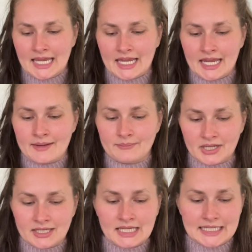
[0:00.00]
it
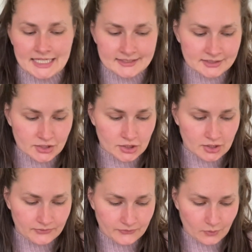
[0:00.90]
made it easier
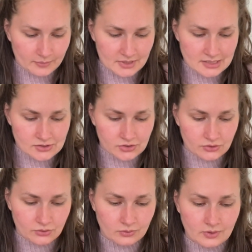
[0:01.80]
for me
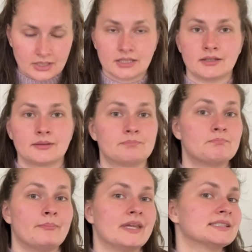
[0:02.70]
to
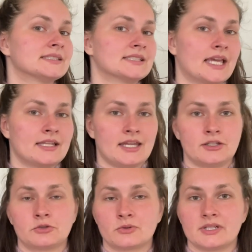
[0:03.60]
miss an
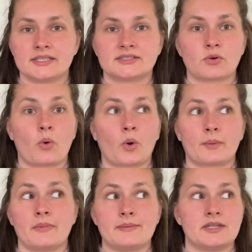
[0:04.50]
increase or
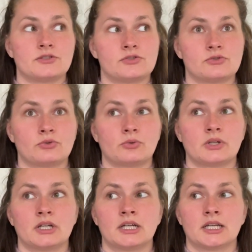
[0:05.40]
maybe do
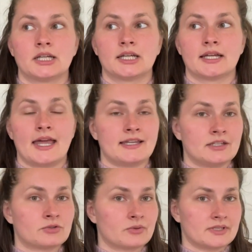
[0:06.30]
an
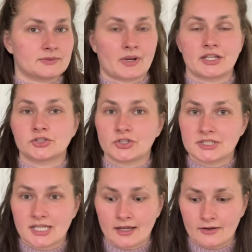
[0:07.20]
increase when I shouldn't
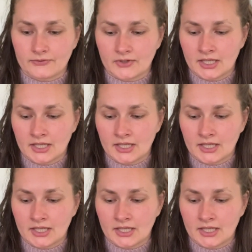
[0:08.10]
have,